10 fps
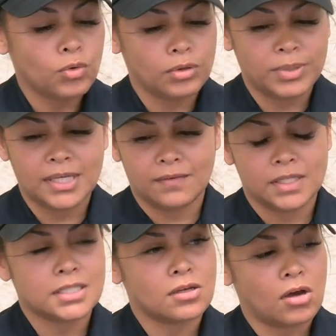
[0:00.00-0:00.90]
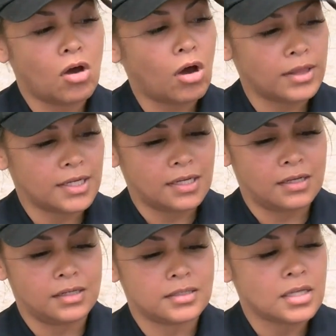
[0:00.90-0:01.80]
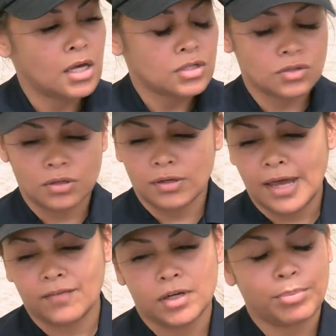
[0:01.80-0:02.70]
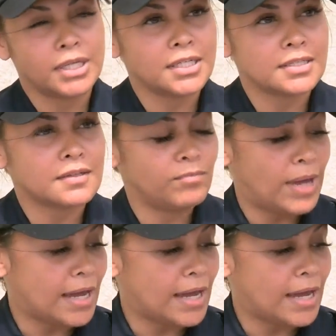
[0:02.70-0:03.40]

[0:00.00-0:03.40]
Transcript: will be given to all the kids. So they'll have an abundance of